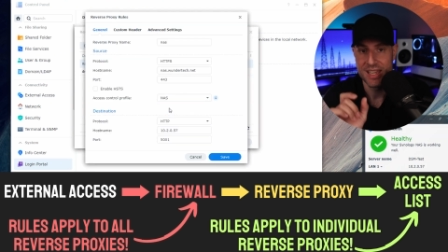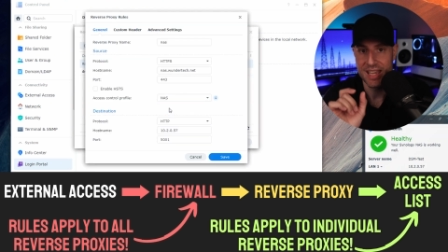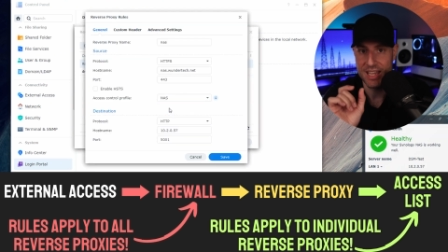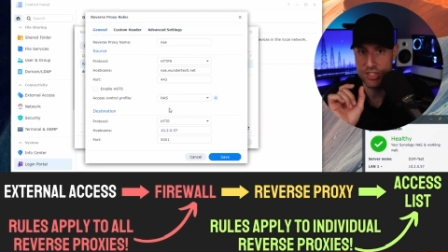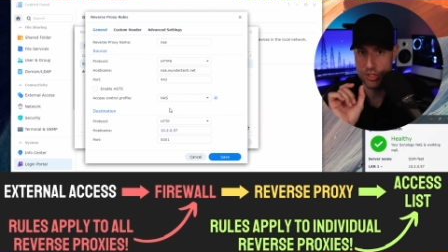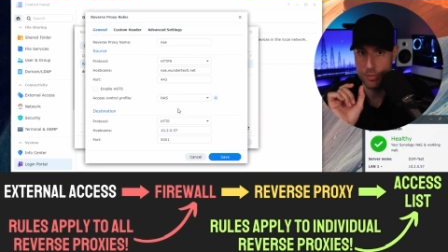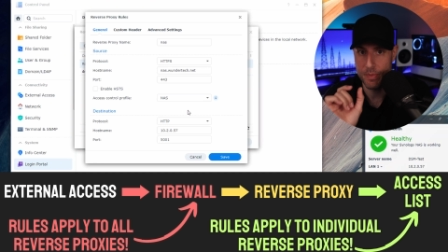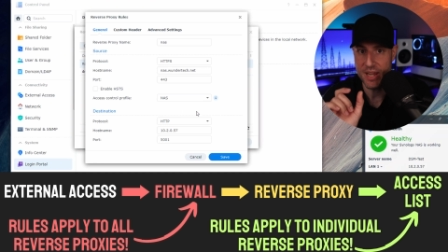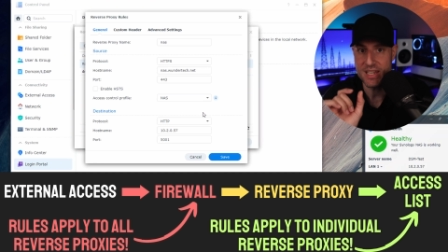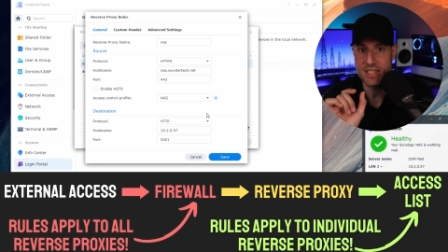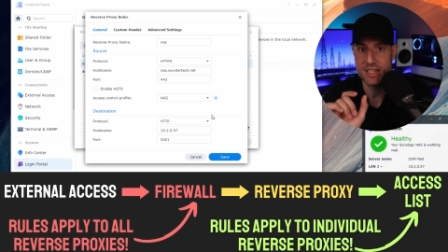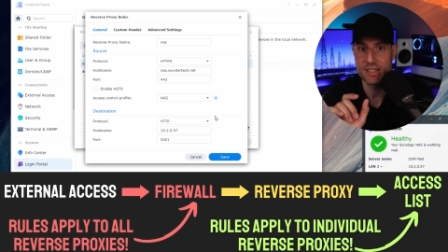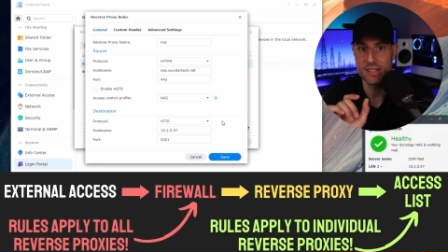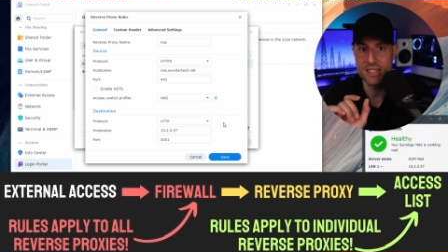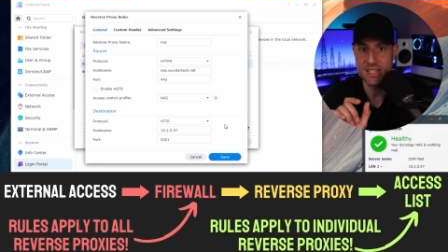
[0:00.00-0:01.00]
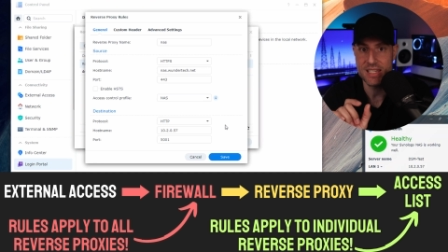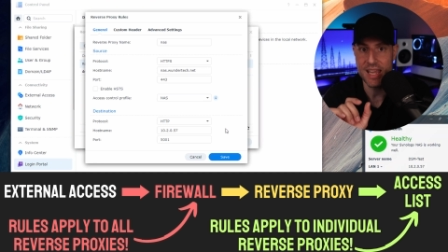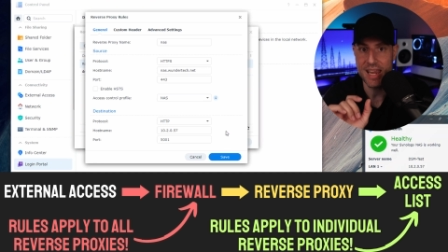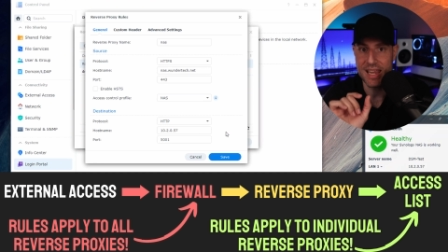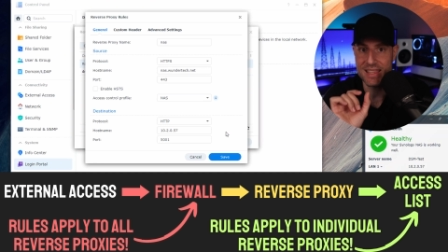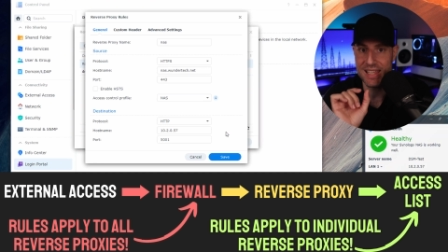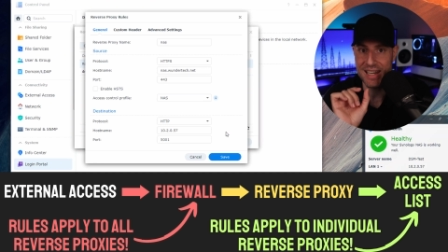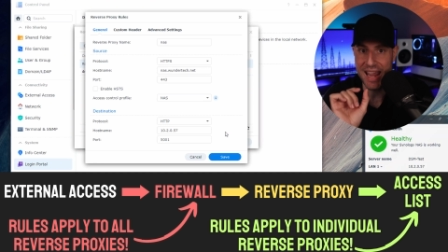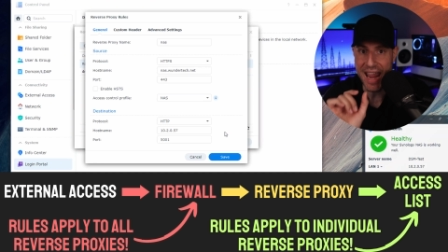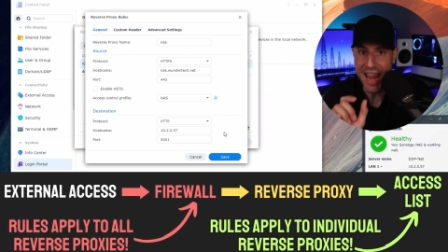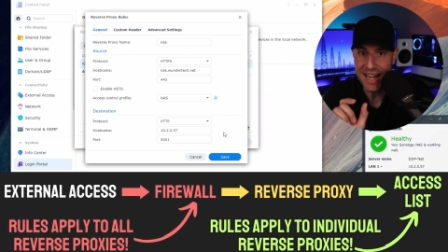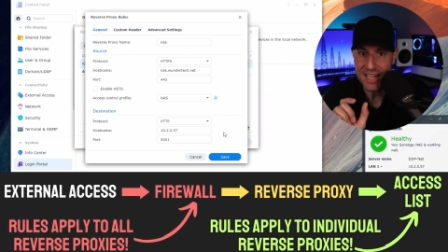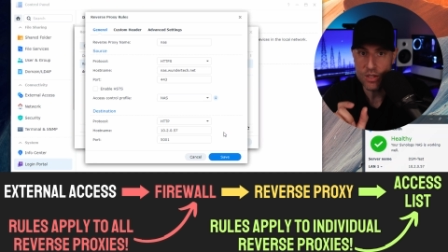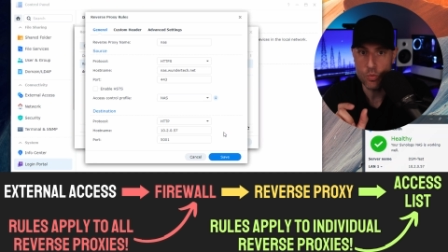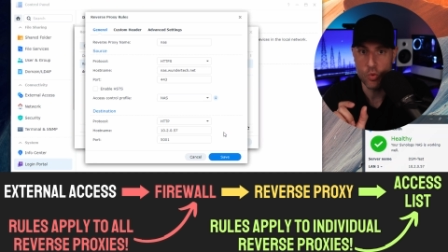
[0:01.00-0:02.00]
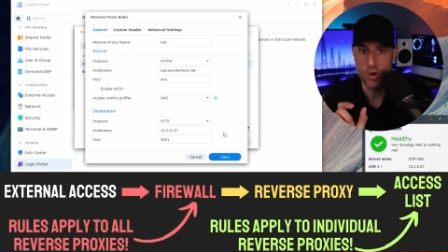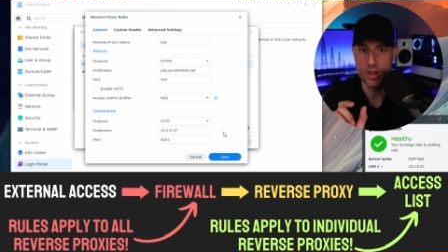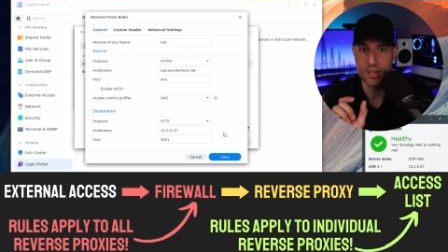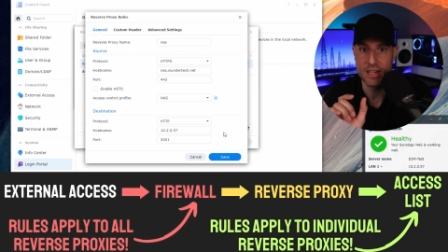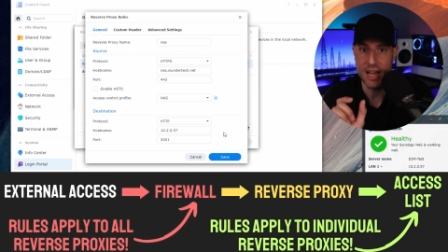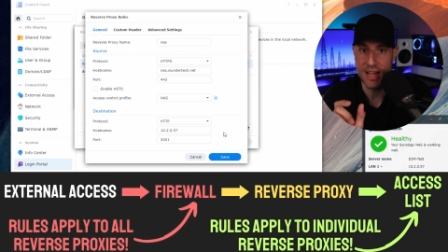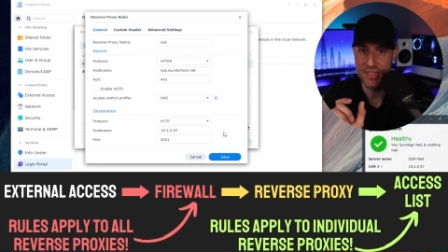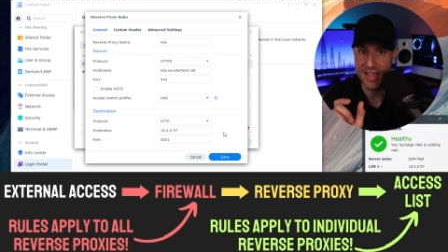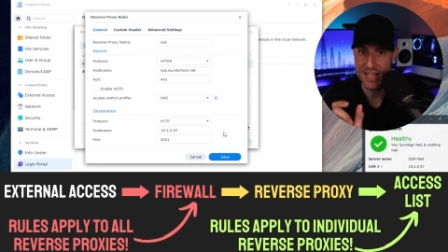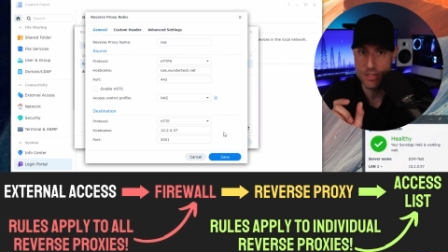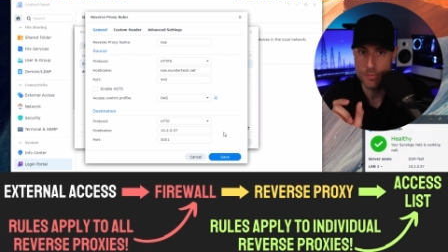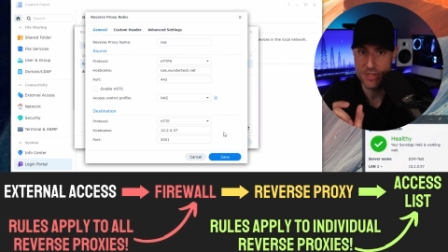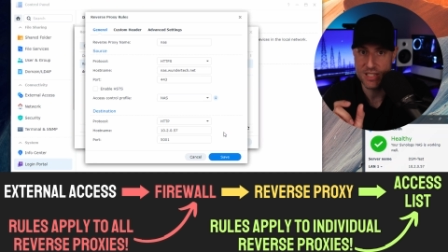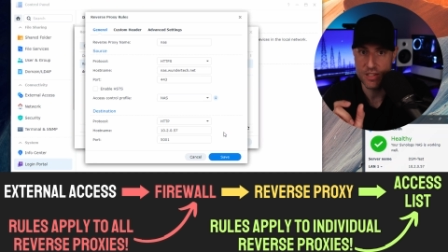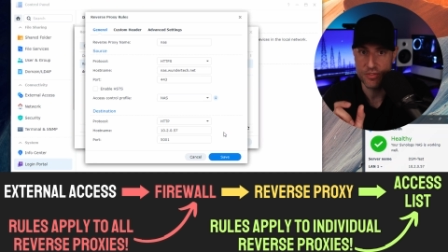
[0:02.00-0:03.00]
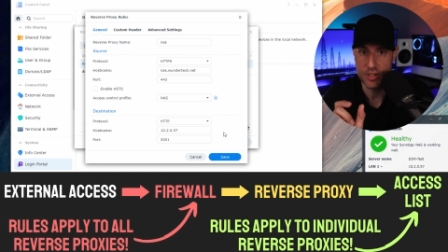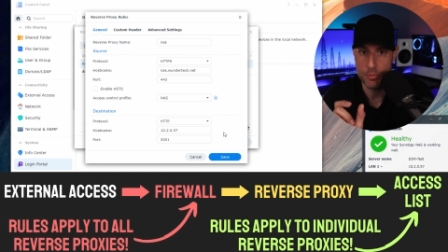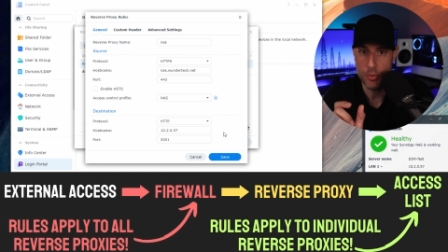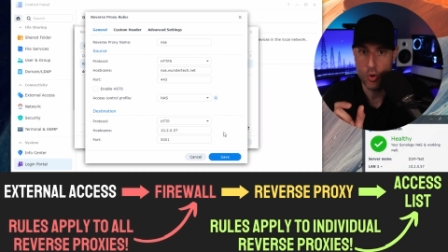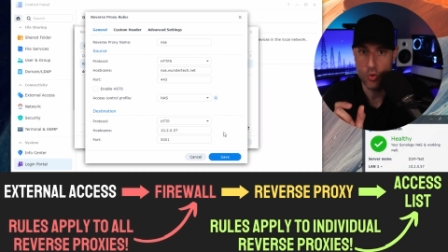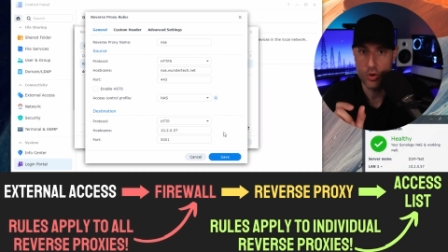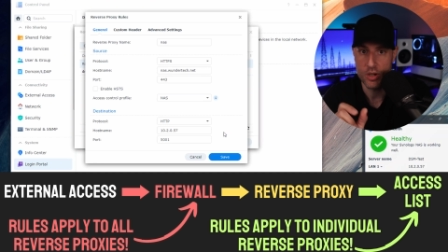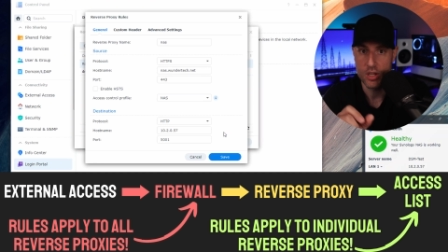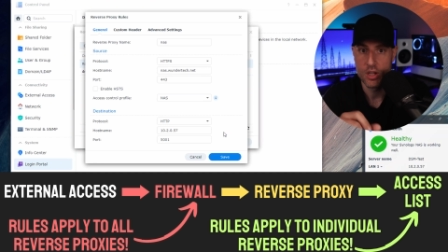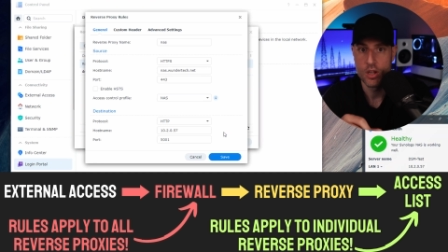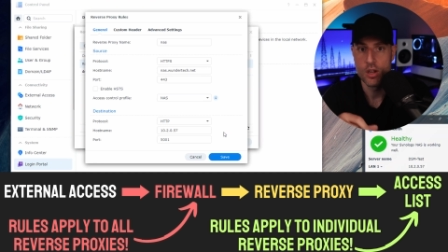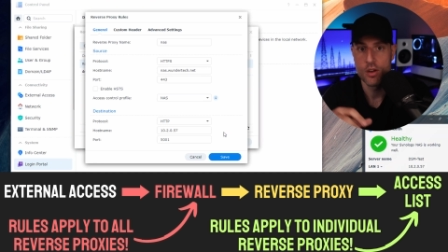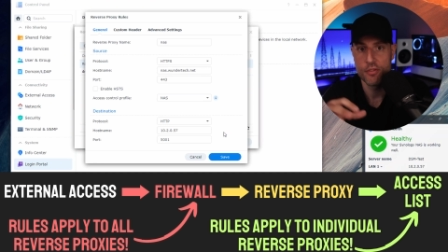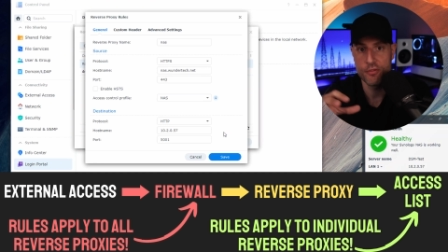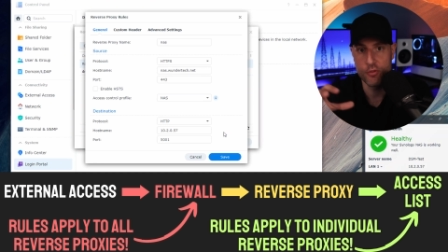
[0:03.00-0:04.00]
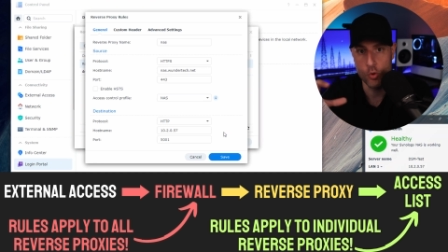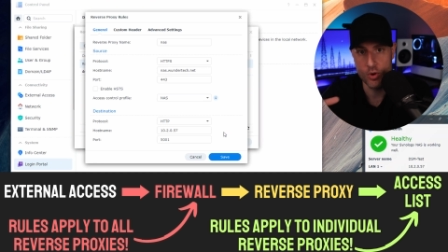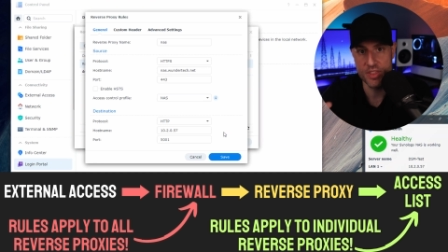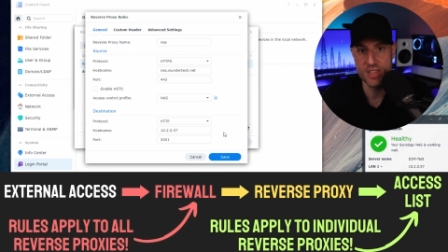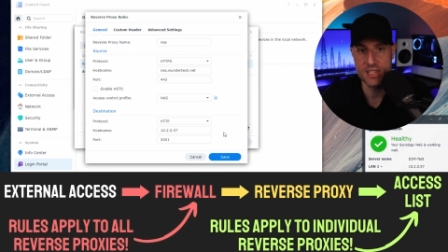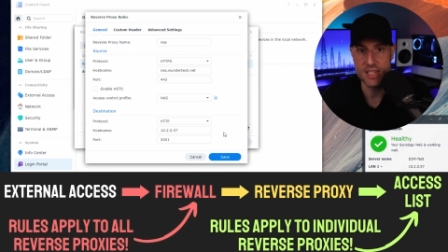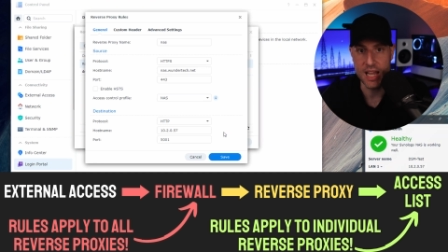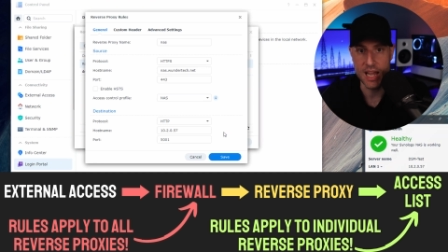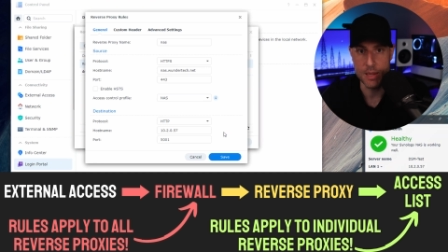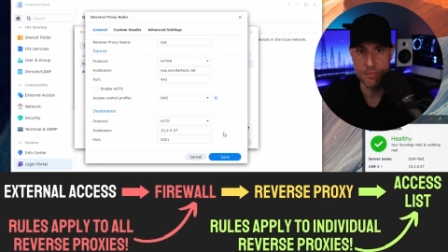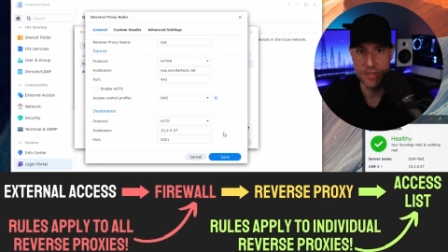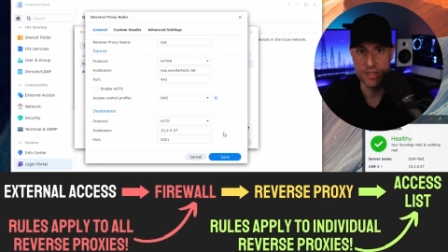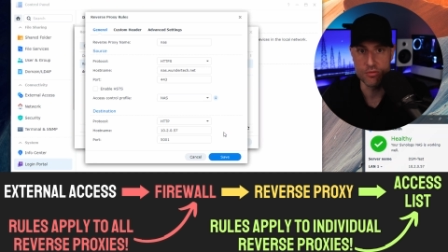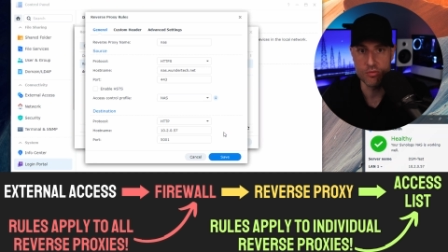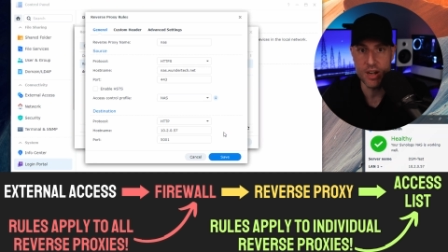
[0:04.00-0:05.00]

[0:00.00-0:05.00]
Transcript: is you're basically saying that anyone on that specific port for this IP